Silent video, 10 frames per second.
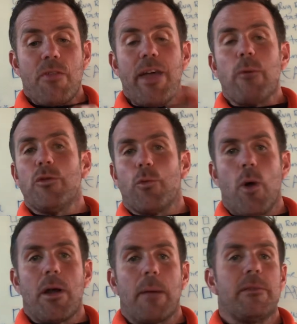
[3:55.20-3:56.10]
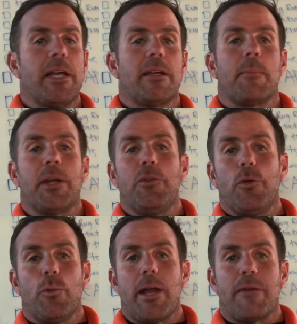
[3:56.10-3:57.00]
that was one. I'm going to
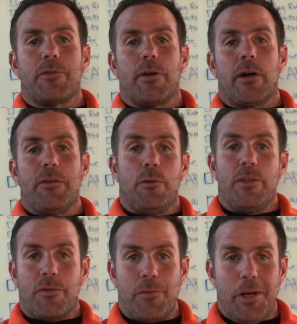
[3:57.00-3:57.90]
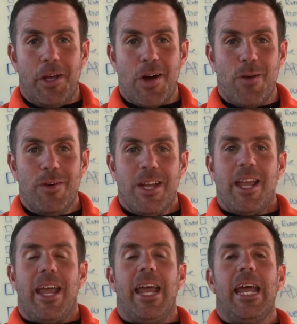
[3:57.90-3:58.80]
do one after I do this video,
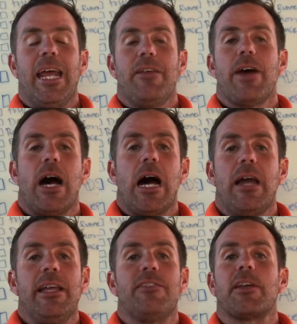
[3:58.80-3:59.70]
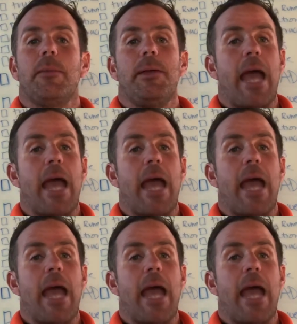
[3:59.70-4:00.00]
and it's going to be